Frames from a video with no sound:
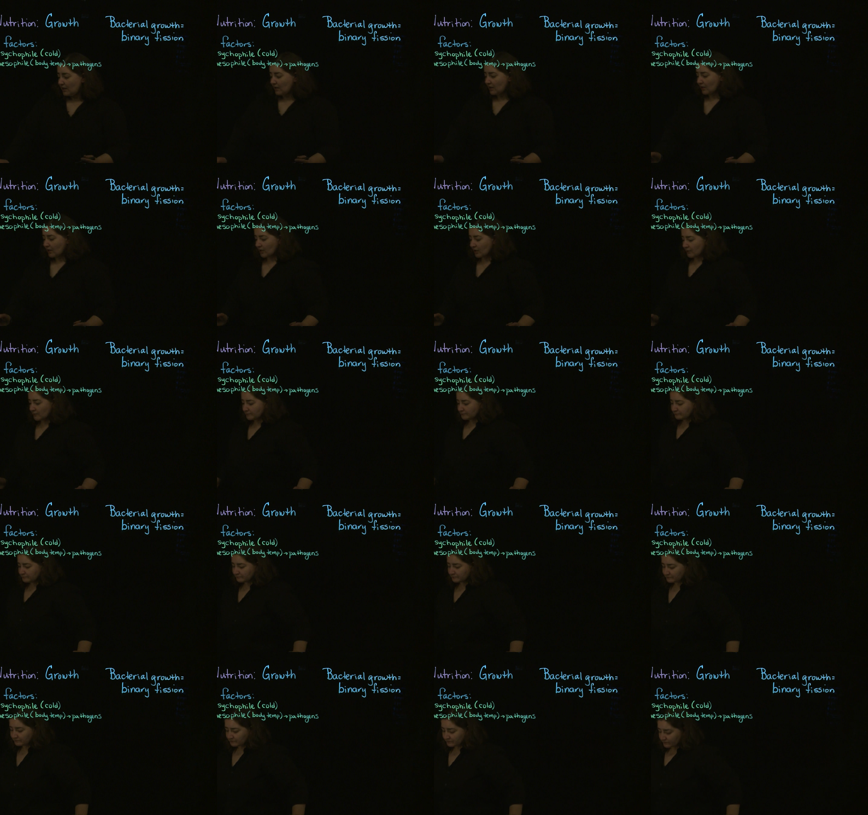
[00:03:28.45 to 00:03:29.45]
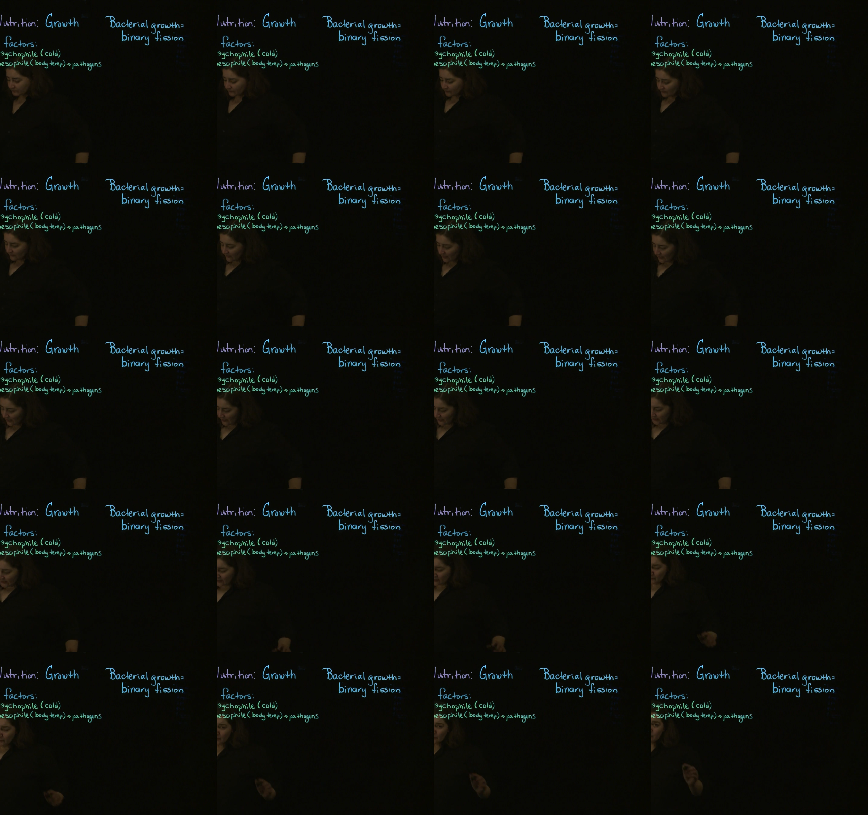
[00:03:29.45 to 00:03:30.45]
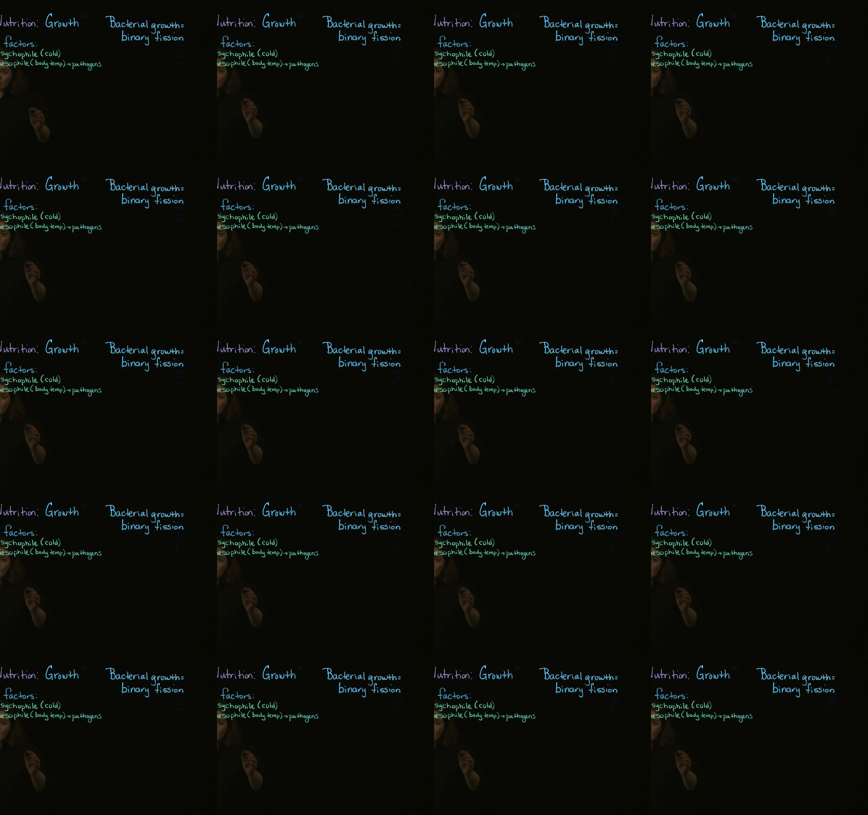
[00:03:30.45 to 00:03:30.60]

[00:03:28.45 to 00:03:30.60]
Um, and then we've